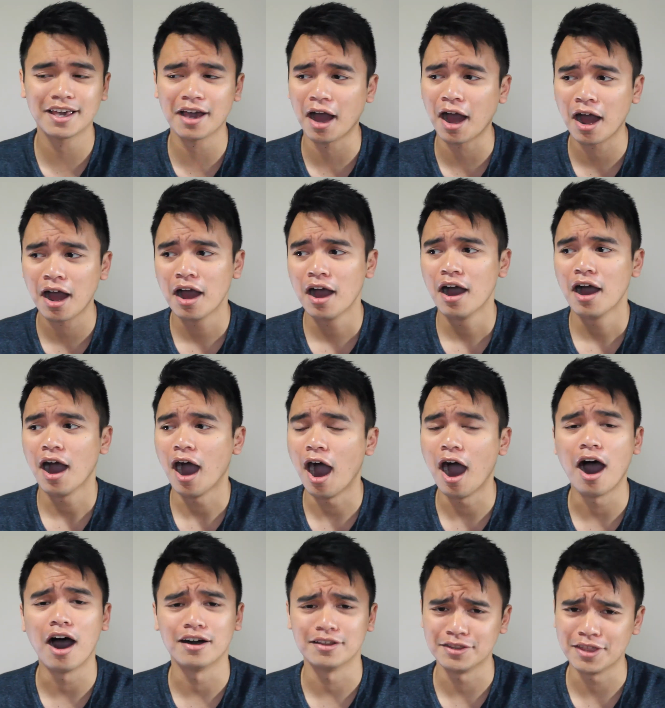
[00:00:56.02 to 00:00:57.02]

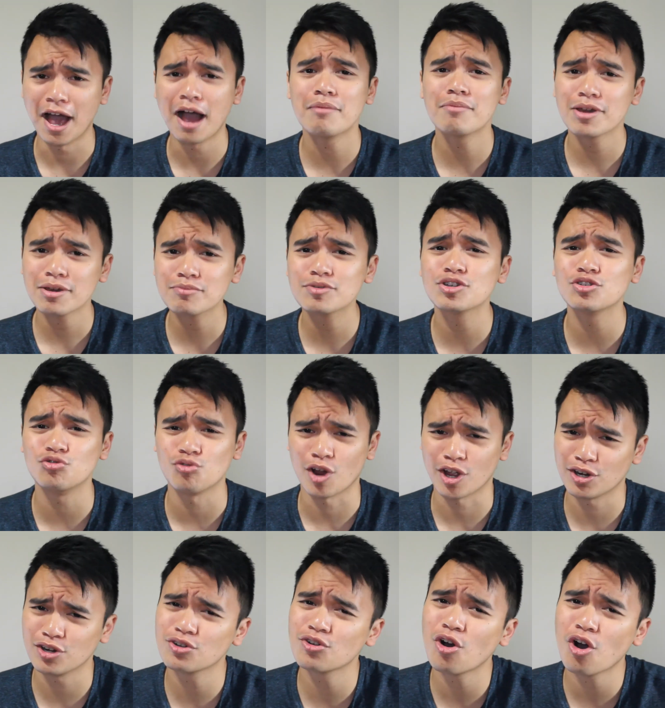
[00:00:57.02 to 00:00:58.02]
yeah, that may be
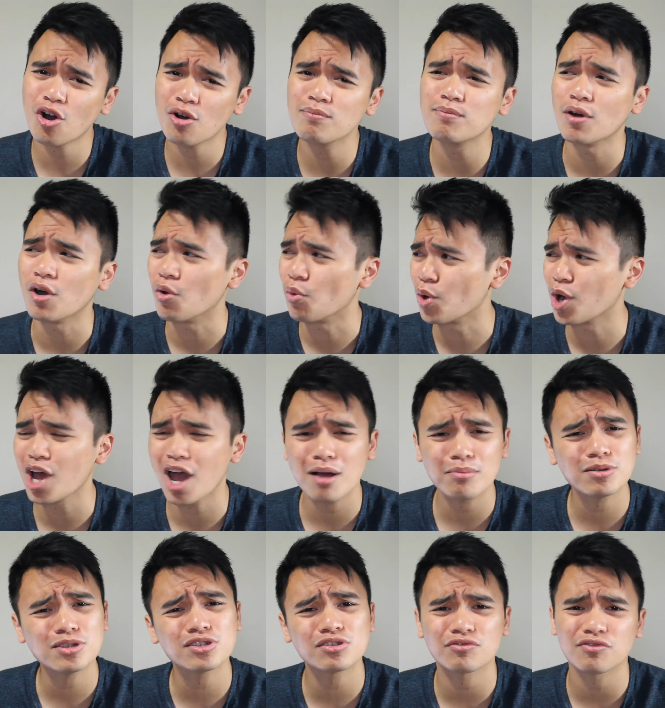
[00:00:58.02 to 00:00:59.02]
great and all, but what
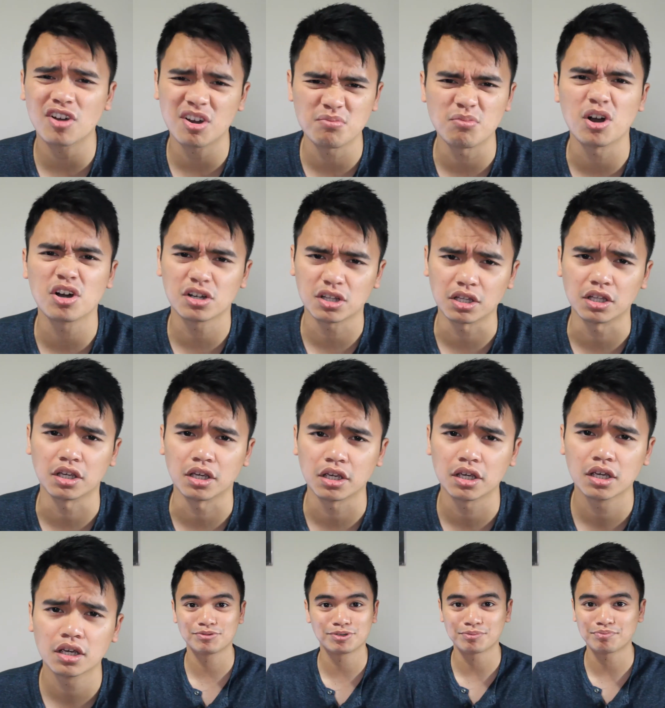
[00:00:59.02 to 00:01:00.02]
happens if I'm ugly?
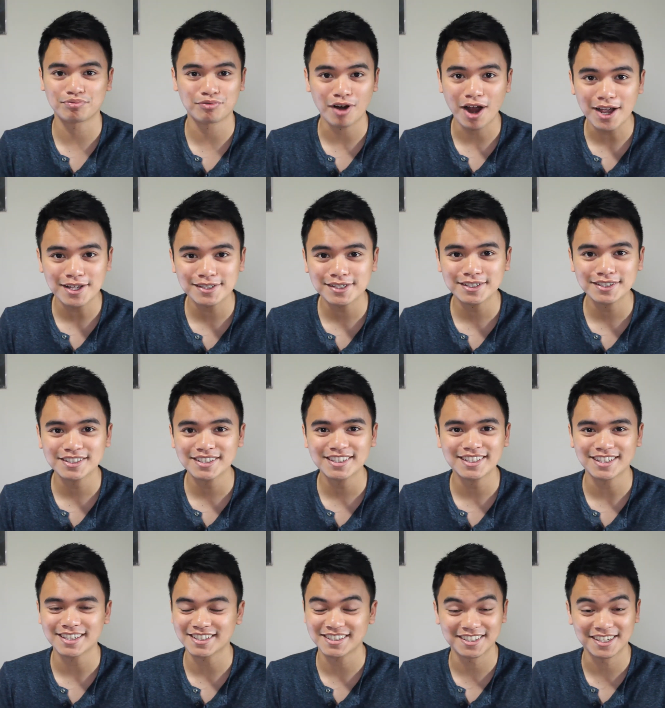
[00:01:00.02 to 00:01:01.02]

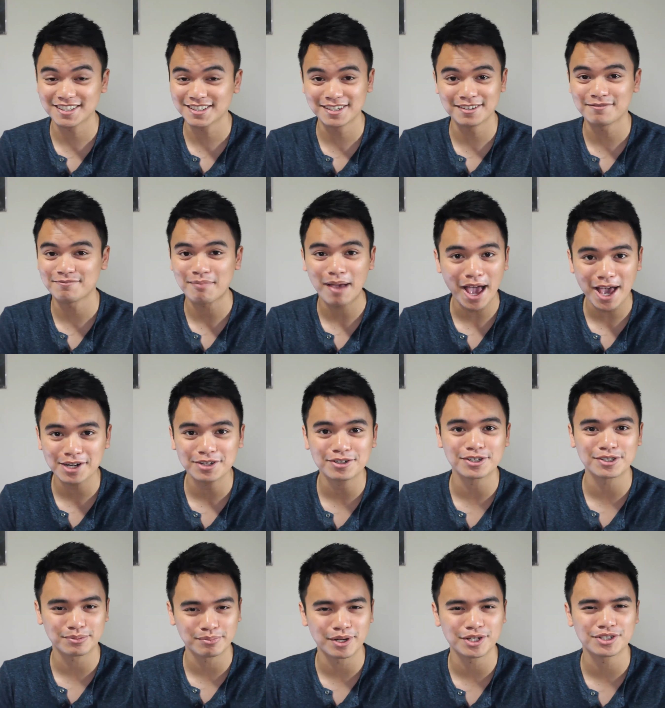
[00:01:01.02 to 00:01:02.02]
Surprisingly, it doesn't matter
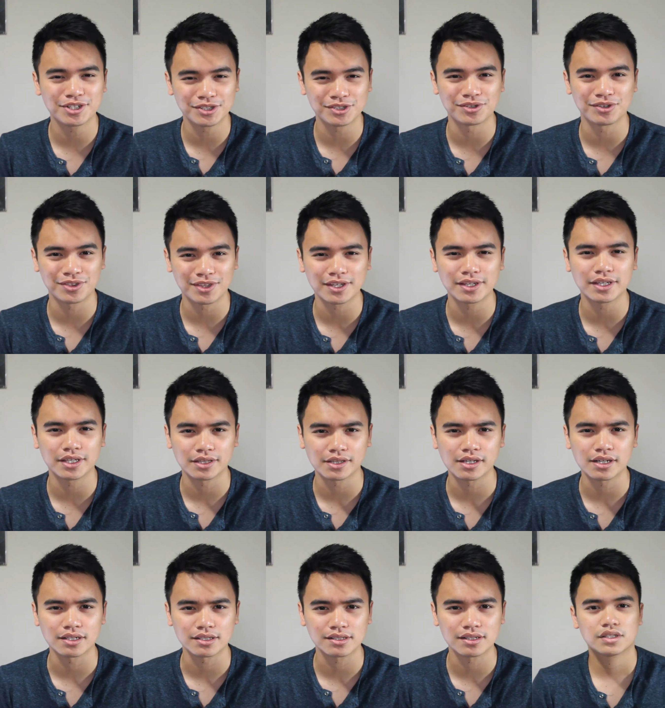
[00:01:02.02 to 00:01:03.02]
as much as you think it
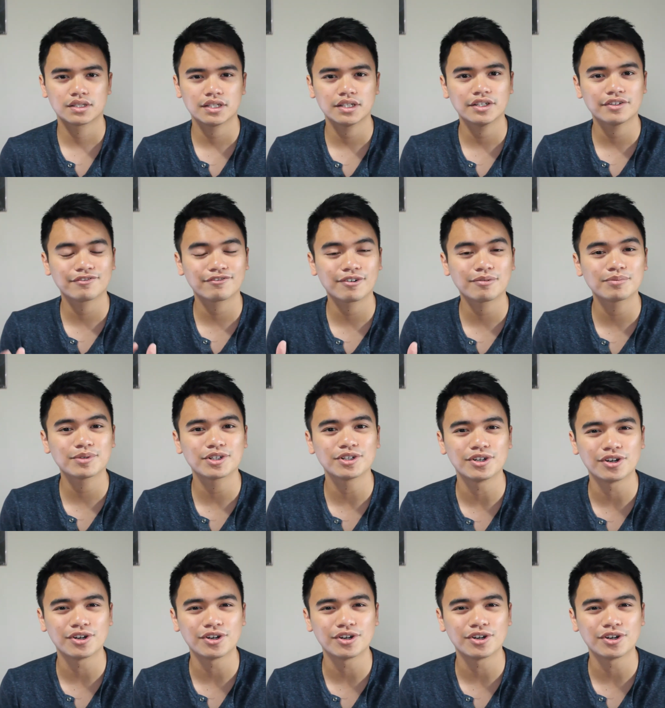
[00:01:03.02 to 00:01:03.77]
does. See, from the